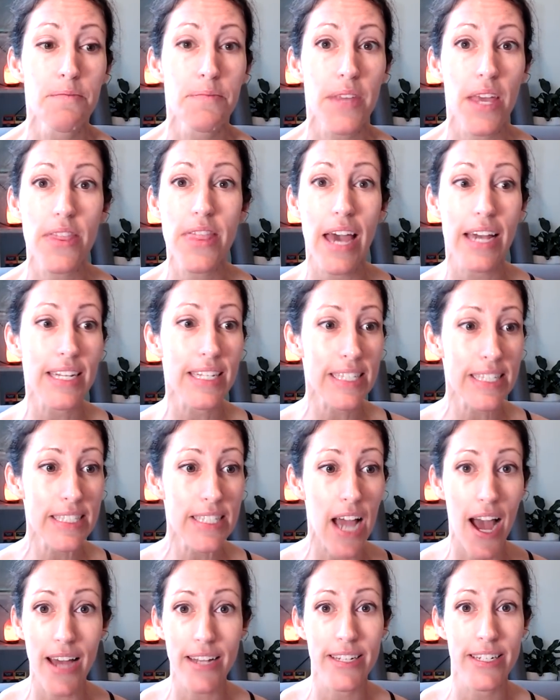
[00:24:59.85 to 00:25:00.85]
That is
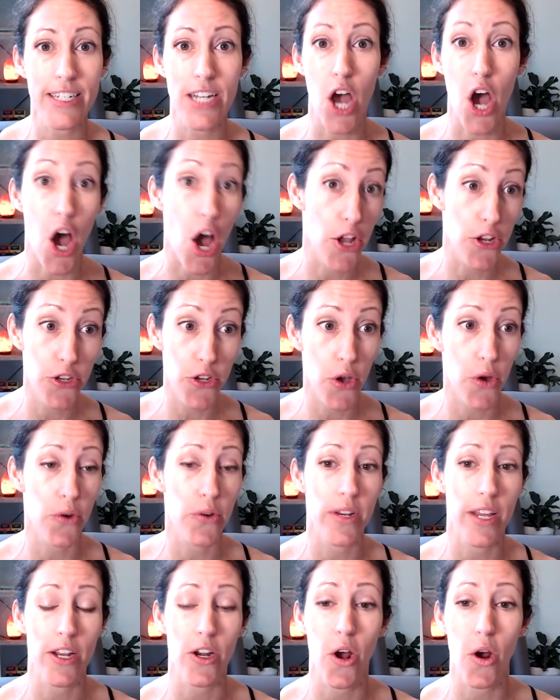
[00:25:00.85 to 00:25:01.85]
not an
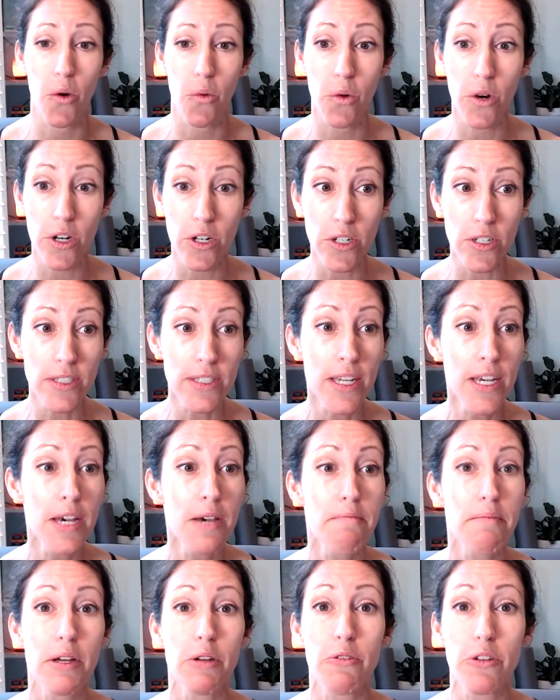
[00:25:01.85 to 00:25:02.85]
unknown in our world
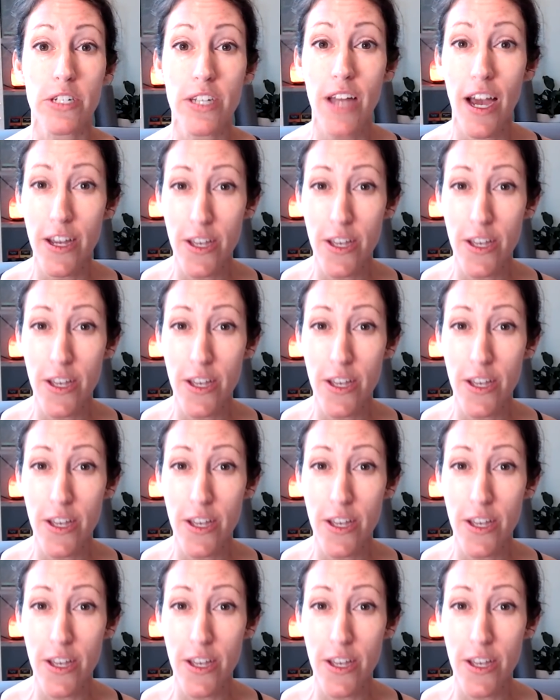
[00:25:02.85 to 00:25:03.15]
but we're not